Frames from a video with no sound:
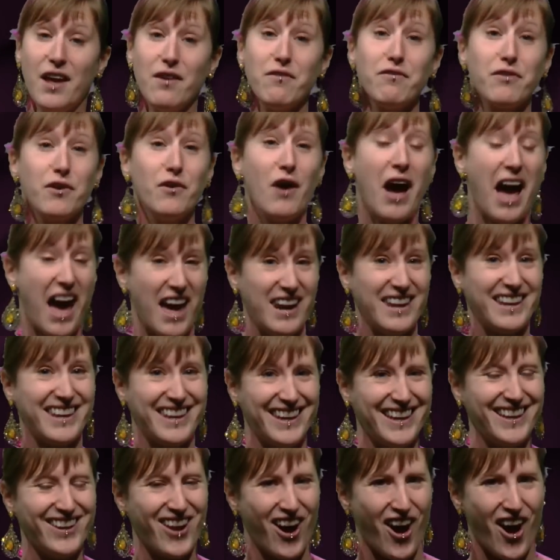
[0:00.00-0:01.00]
If you had a
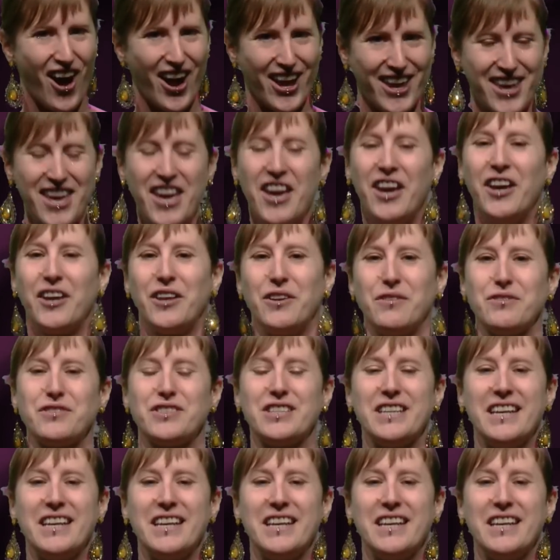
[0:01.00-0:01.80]
keen eye, you've